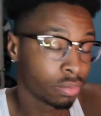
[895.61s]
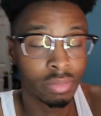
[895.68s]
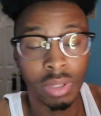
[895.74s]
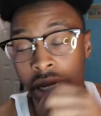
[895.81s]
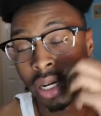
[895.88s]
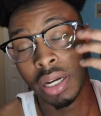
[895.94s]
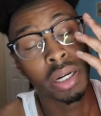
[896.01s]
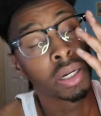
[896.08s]

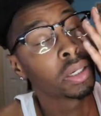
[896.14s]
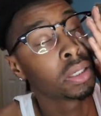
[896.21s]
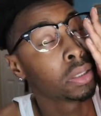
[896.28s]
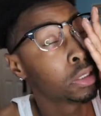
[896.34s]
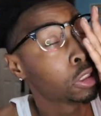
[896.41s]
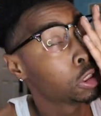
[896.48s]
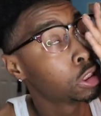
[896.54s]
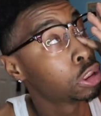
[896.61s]
man,
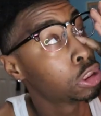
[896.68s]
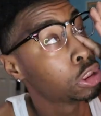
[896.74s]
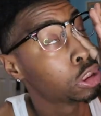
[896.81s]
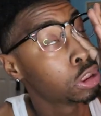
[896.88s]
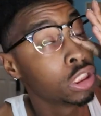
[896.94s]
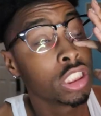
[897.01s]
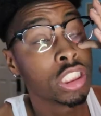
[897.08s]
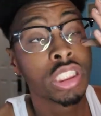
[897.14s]

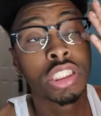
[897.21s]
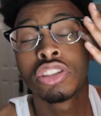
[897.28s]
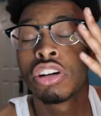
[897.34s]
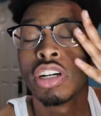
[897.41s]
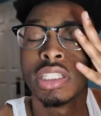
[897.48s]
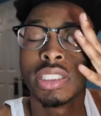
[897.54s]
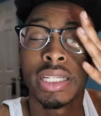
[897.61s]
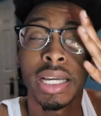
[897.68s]
it's just
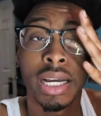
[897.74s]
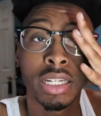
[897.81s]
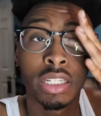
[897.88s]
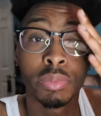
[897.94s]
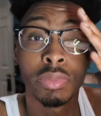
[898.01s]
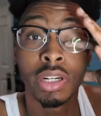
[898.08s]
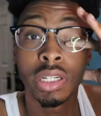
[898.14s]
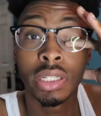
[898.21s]
crazy out here,
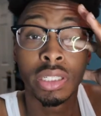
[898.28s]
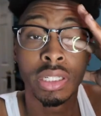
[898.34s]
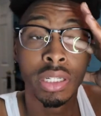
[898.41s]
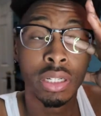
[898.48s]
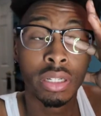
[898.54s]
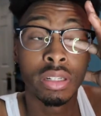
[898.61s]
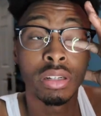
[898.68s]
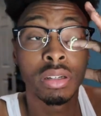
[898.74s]
bro. You
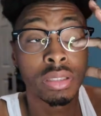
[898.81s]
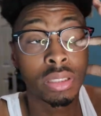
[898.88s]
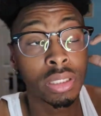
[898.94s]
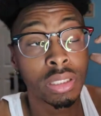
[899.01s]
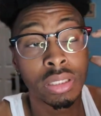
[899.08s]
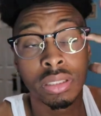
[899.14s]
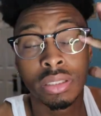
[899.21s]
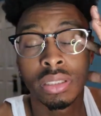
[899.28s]
know what I'm
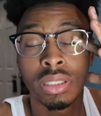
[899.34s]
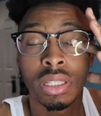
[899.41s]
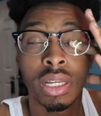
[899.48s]
saying?